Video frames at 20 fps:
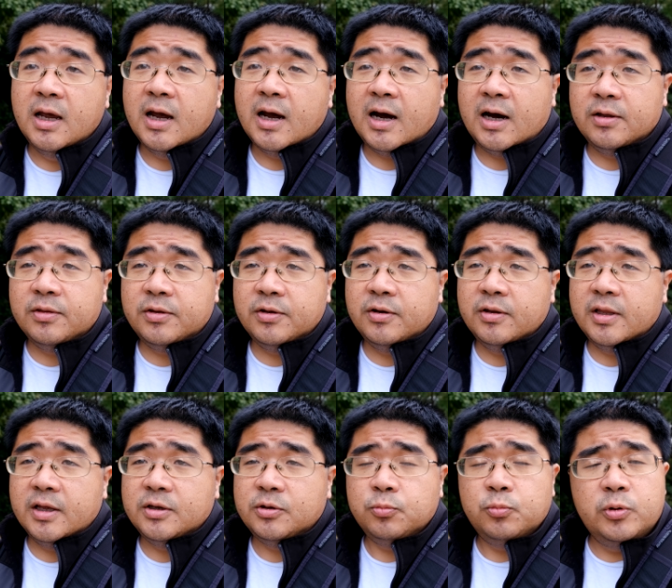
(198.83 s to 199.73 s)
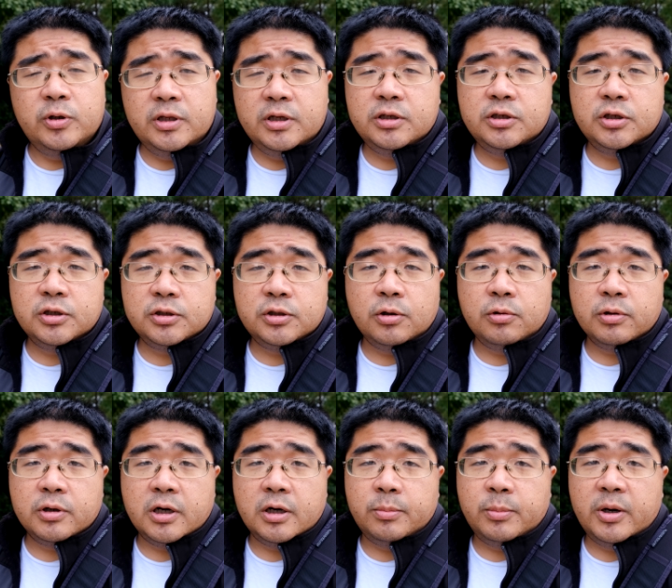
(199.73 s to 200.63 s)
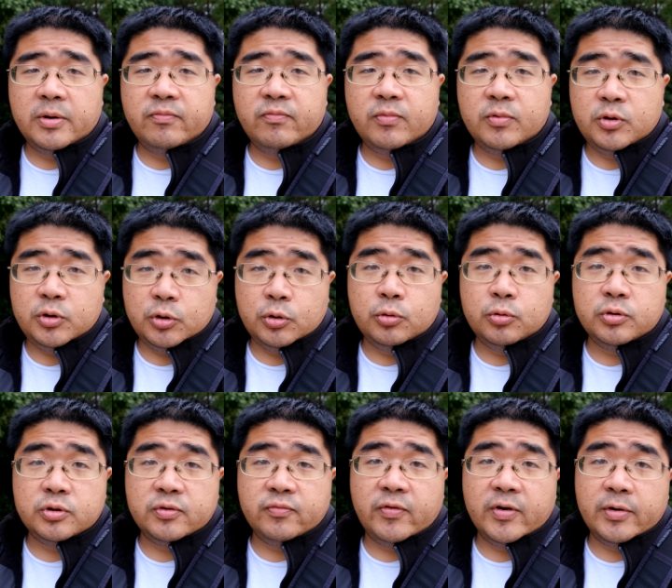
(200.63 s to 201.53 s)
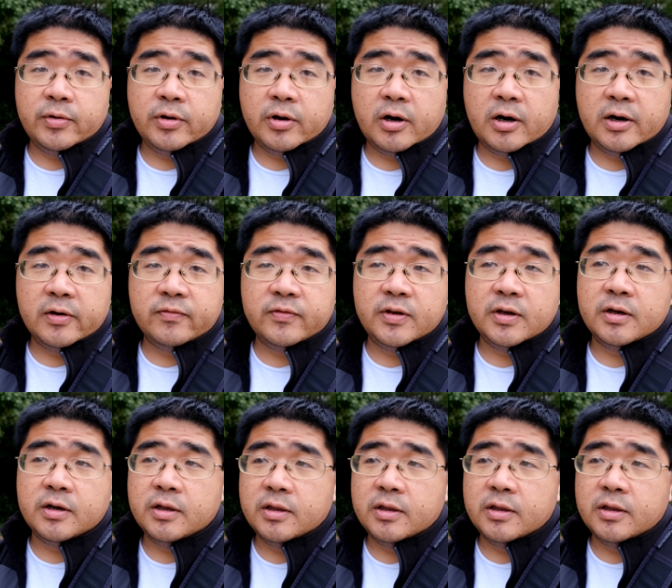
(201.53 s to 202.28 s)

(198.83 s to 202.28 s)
out there that really just don't come up used very often.